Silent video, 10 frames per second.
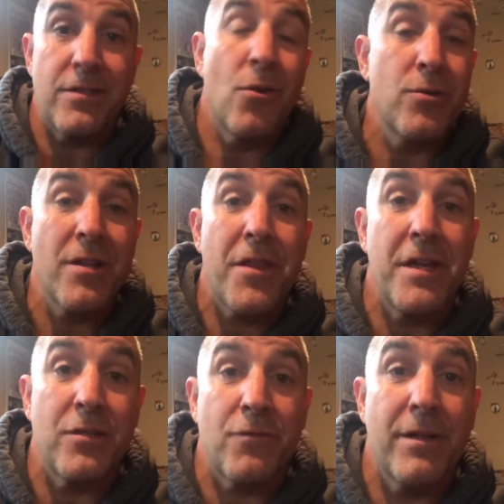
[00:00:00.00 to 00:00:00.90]
And those are the
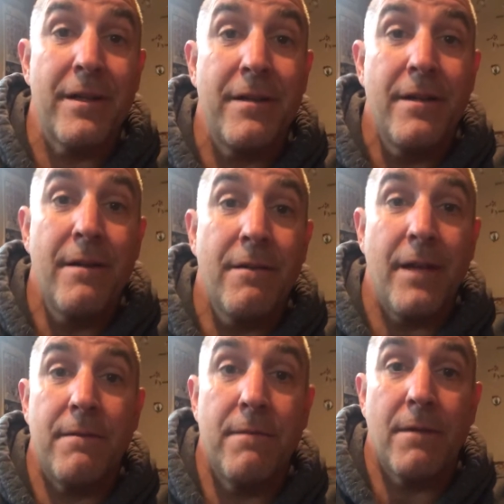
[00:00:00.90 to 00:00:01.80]
things really
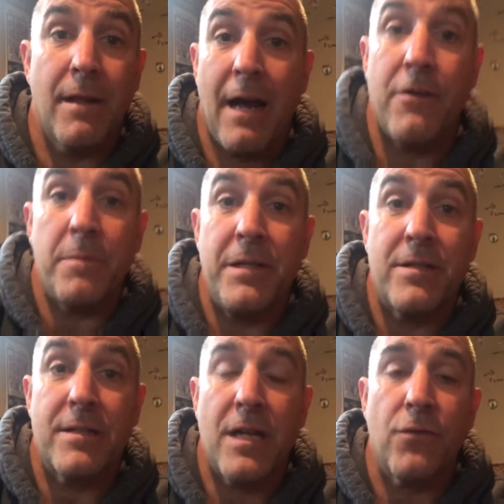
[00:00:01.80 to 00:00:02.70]
that allow you to be
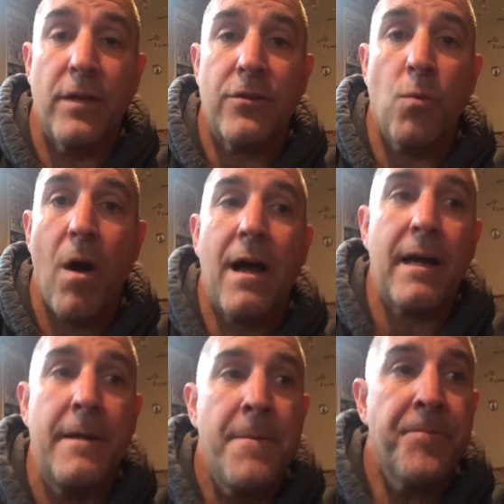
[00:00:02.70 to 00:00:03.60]
successful. That's
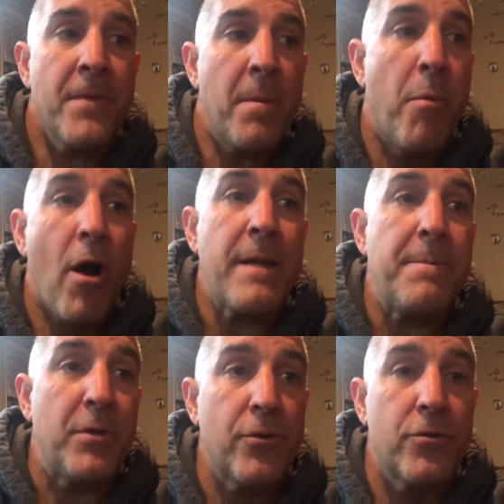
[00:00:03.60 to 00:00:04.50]
why
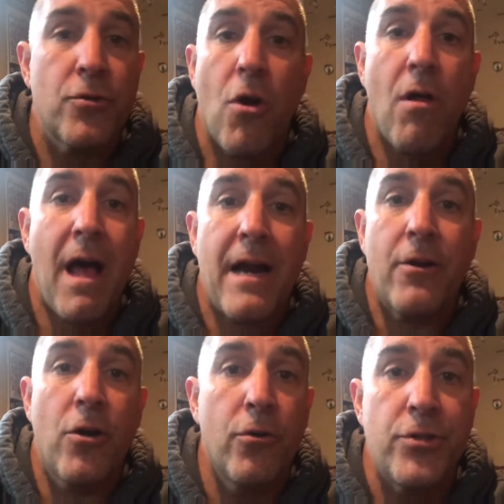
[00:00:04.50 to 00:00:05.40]
bodybuilders all
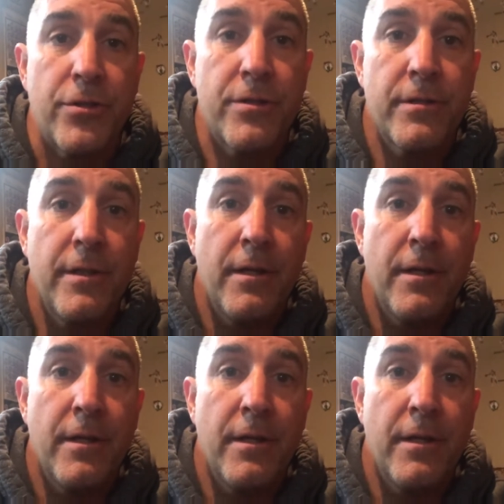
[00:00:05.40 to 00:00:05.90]
hire coaches.